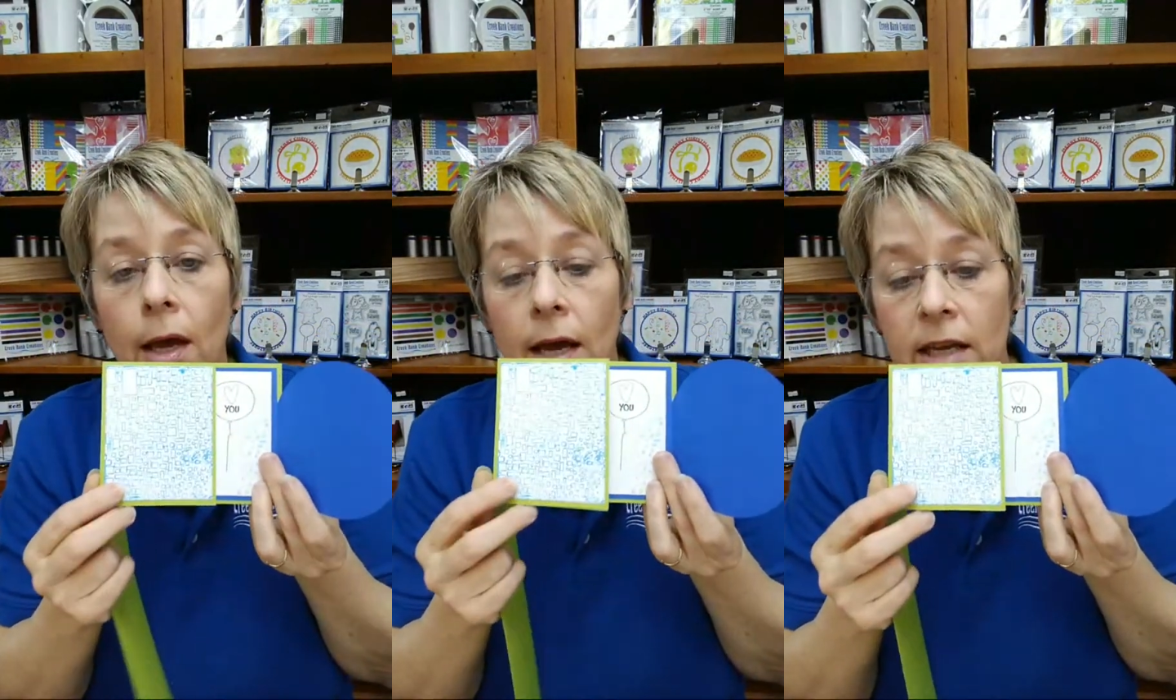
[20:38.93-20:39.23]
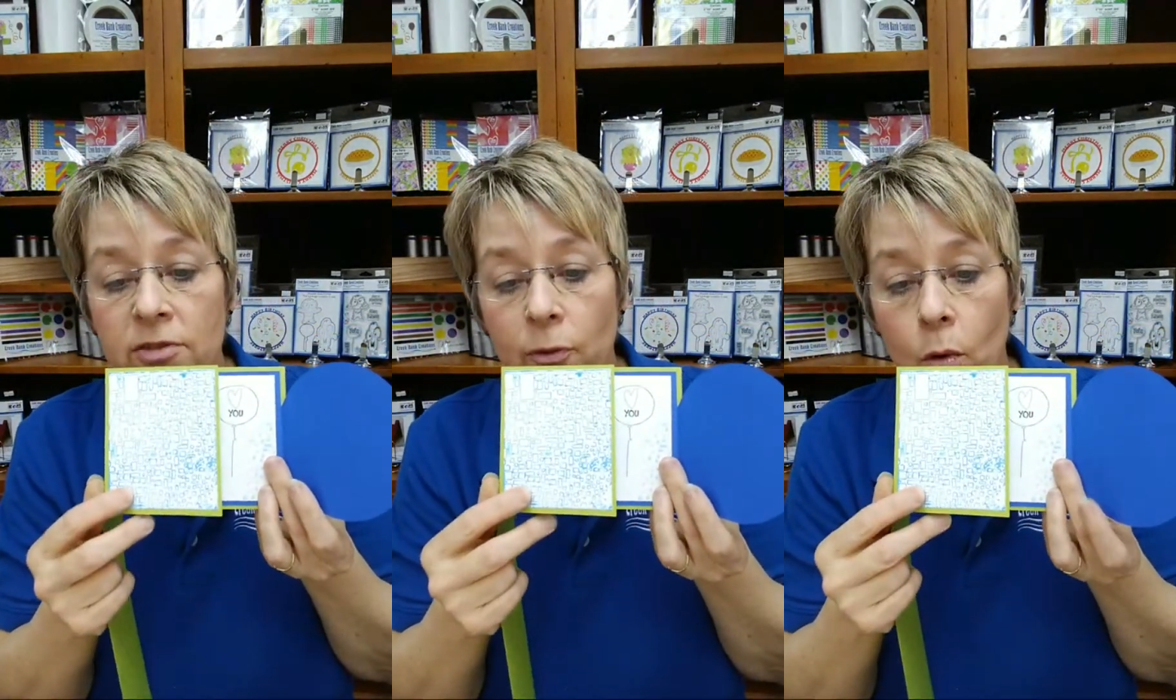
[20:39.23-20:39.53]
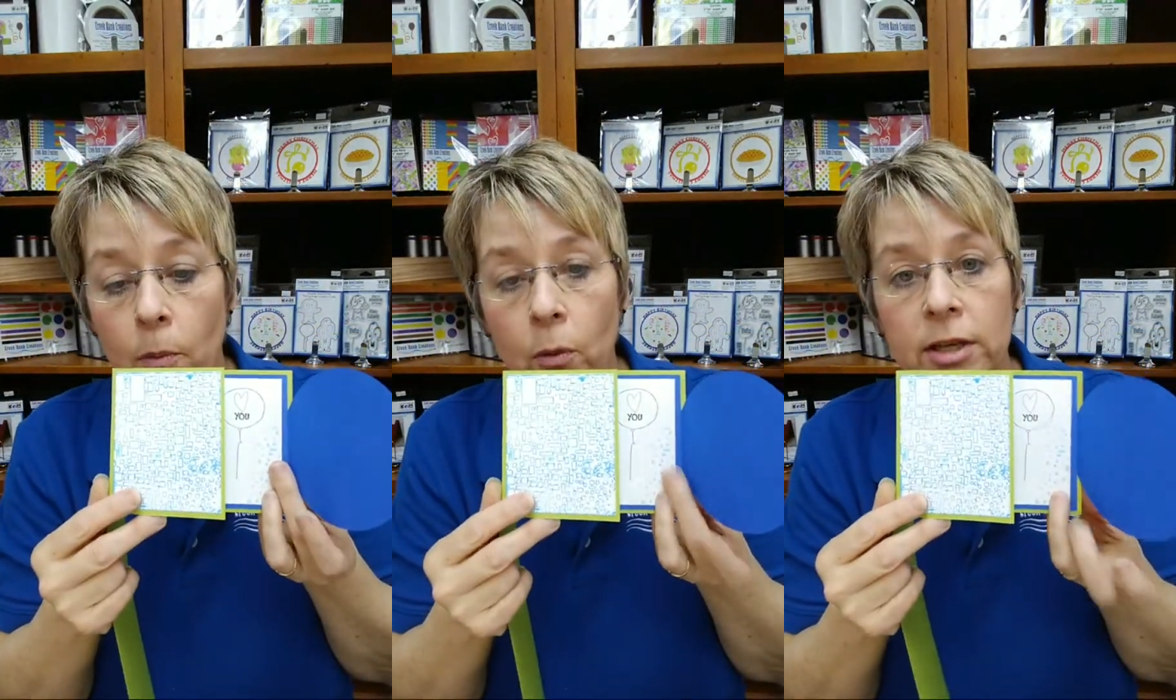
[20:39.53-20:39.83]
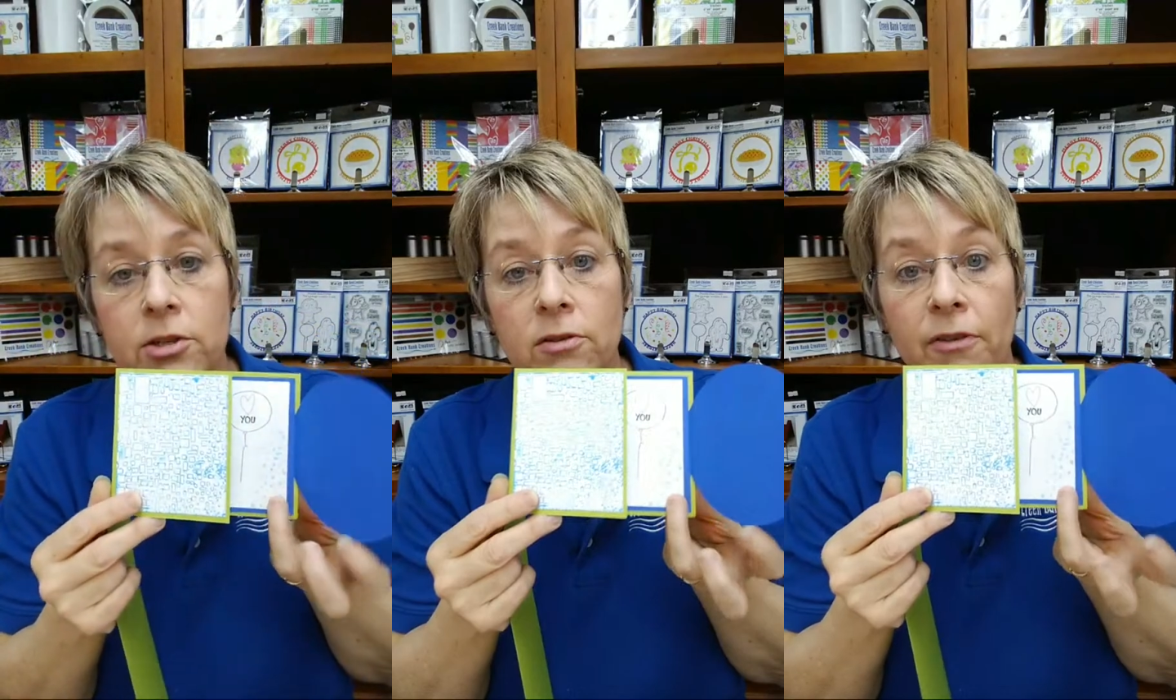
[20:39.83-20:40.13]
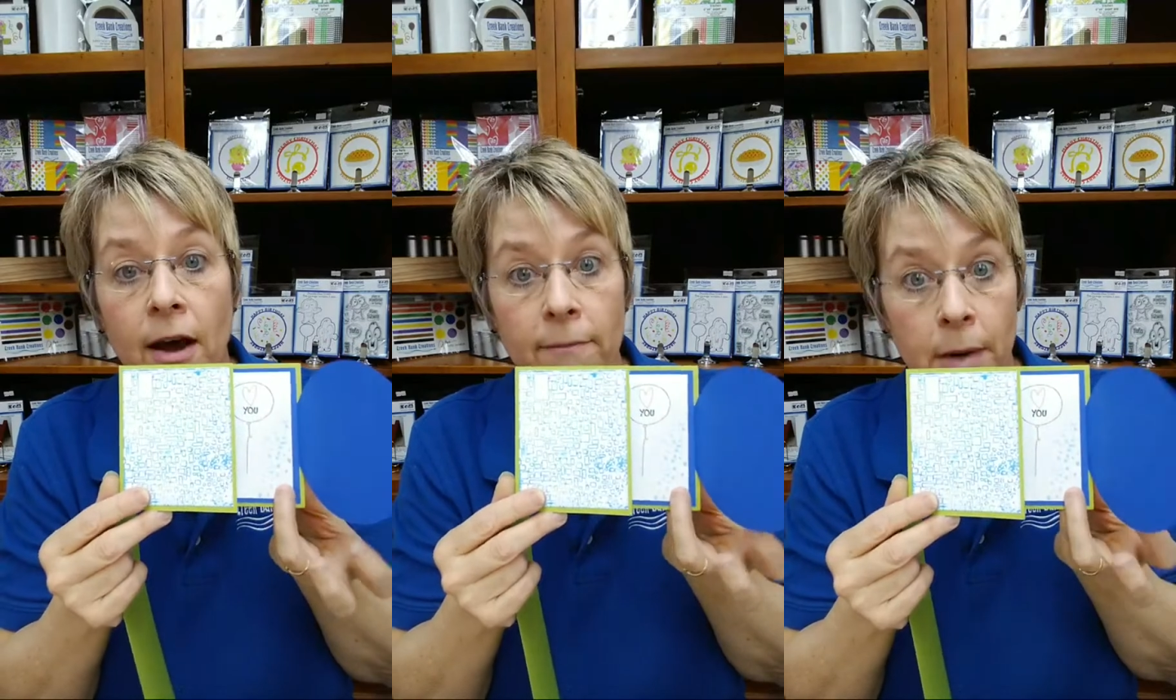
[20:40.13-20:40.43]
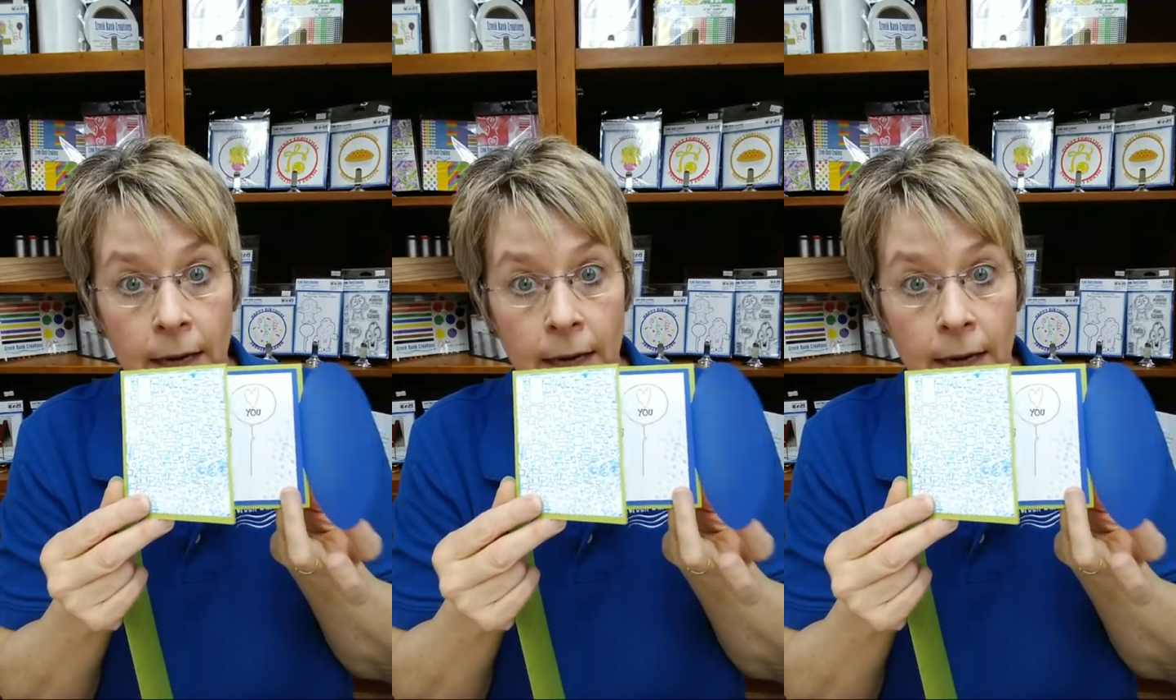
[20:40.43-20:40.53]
It's 4.25 by